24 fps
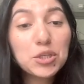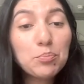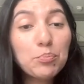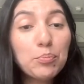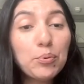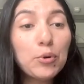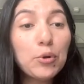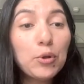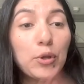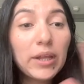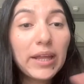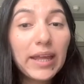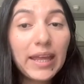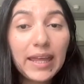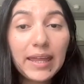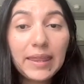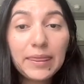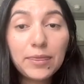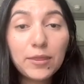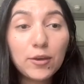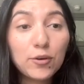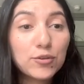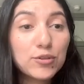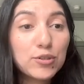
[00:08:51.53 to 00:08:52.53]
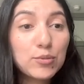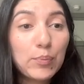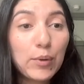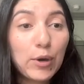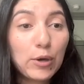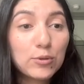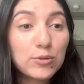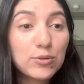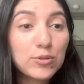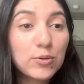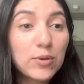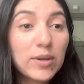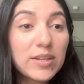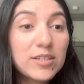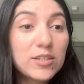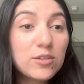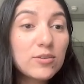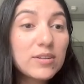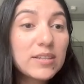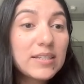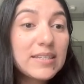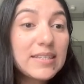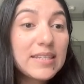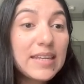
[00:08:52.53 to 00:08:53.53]
to pull in those posts. So as you
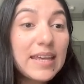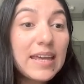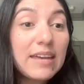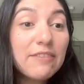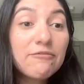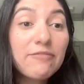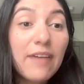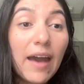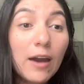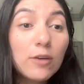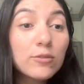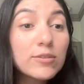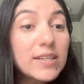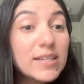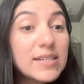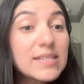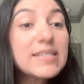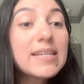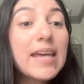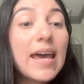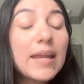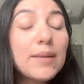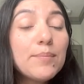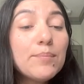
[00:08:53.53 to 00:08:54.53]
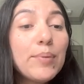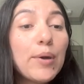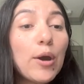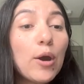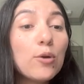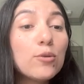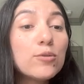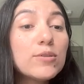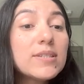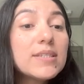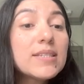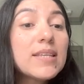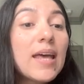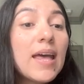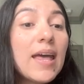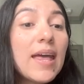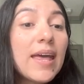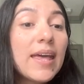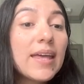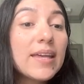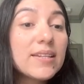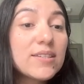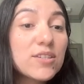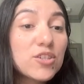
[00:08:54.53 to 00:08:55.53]
can see, it found 10 posts.
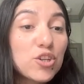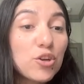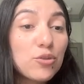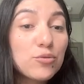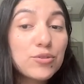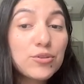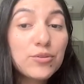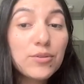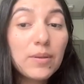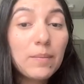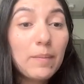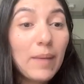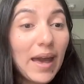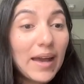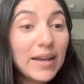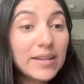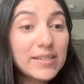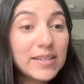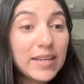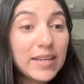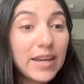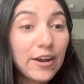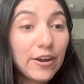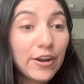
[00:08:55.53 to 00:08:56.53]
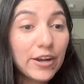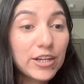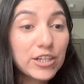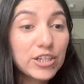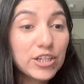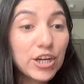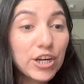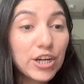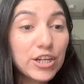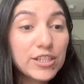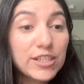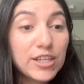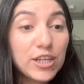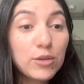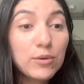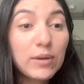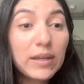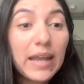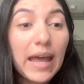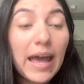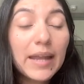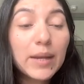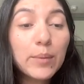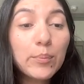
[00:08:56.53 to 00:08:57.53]
It shows you the max characters. You can
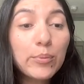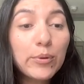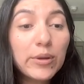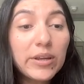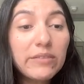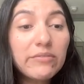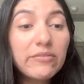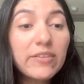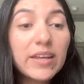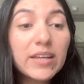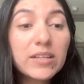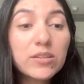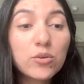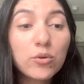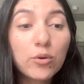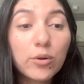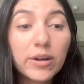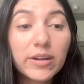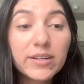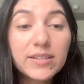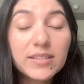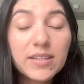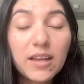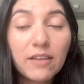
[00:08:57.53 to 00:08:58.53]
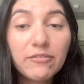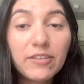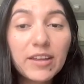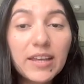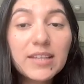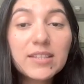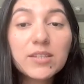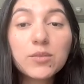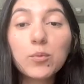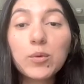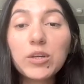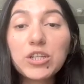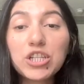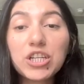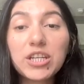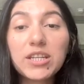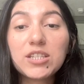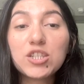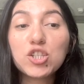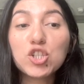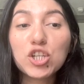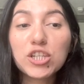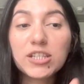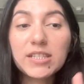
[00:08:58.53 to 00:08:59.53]
add a prefix or a suffix, which
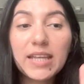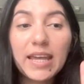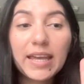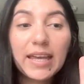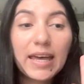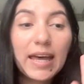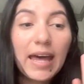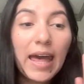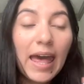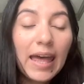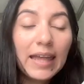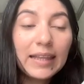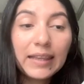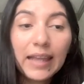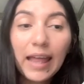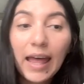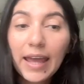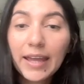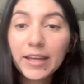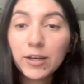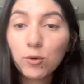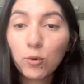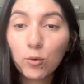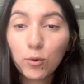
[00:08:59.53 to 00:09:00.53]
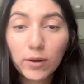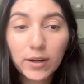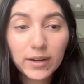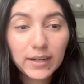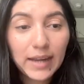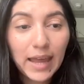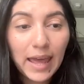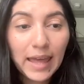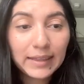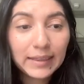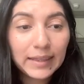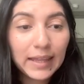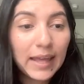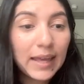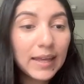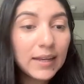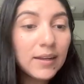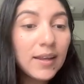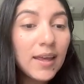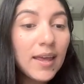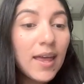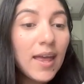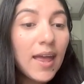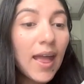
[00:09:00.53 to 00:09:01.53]
is just like a headline or an endline.
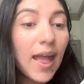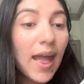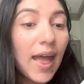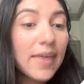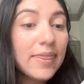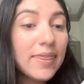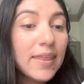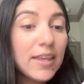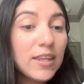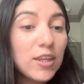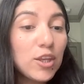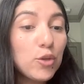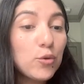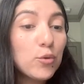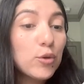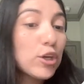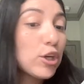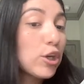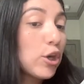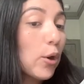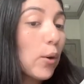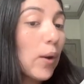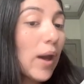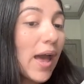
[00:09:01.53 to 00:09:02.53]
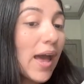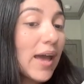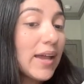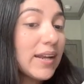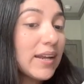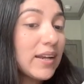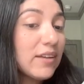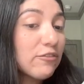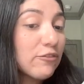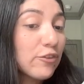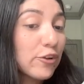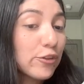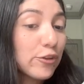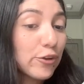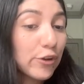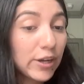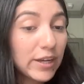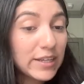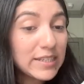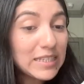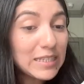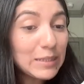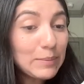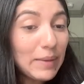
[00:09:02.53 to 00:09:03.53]
And then you can go ahead and further
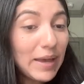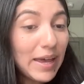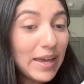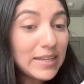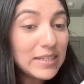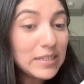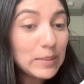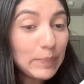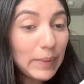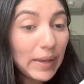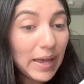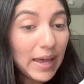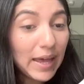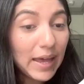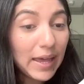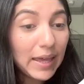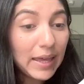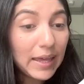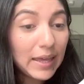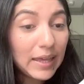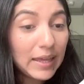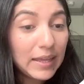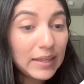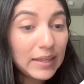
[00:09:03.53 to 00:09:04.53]
customize by